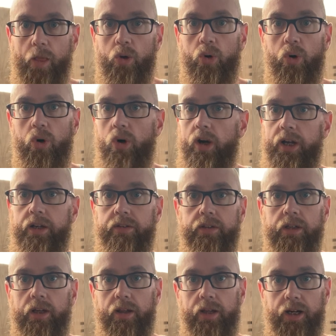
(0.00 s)
or
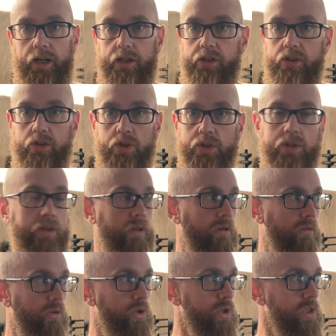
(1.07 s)
anything like that. You can
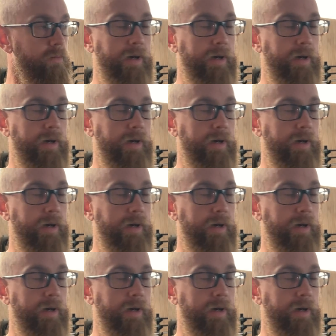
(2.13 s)
just